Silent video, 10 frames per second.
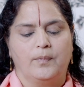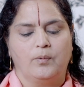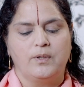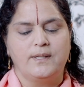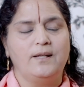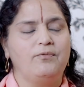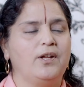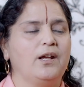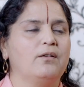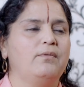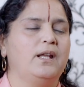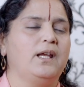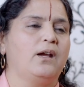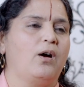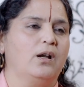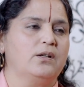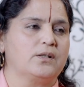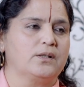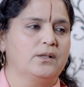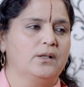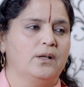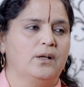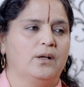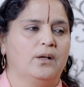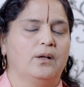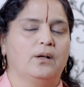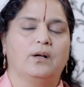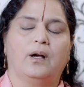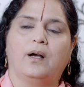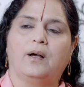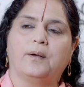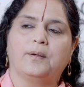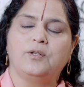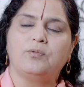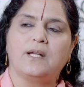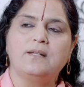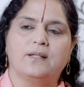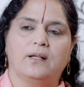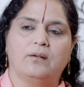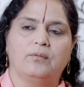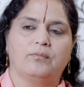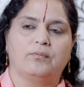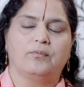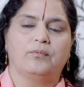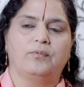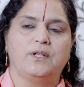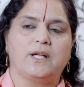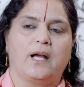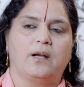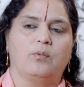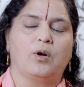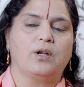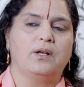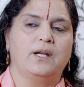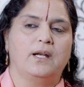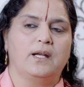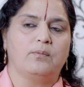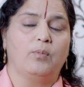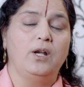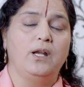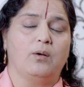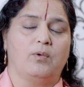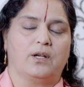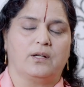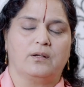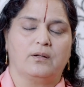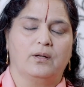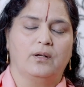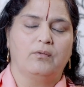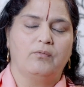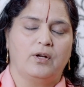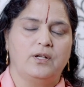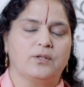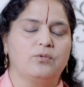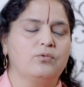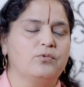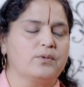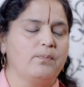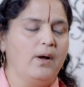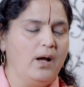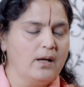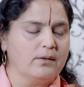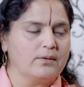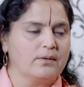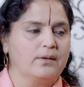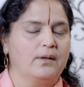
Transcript: lifting a very hot utensil which had water in it, boiling water, for his guru's bath.